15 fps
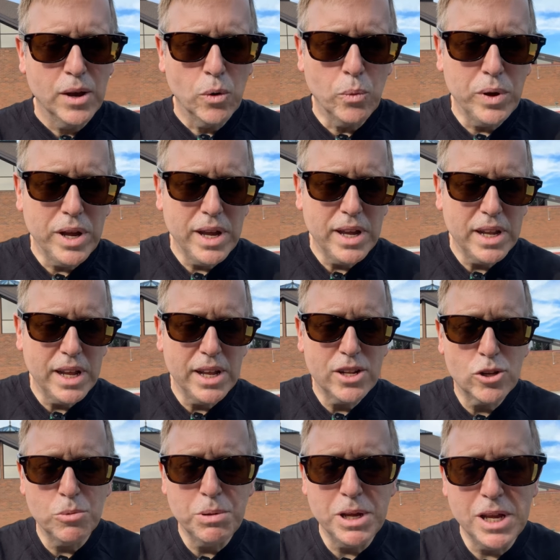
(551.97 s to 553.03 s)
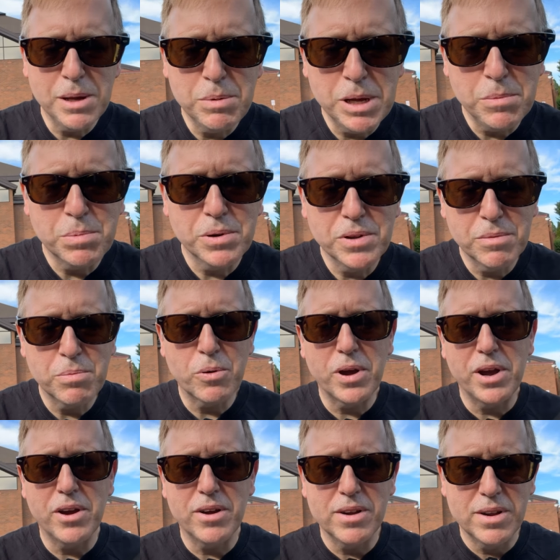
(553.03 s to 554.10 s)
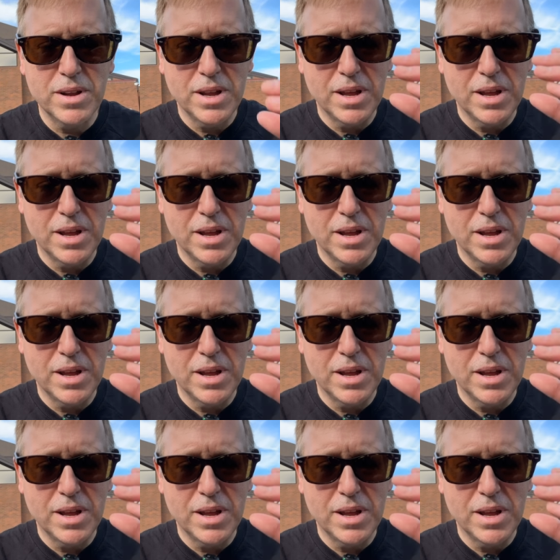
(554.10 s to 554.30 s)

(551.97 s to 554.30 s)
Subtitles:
We need to be people of prayer.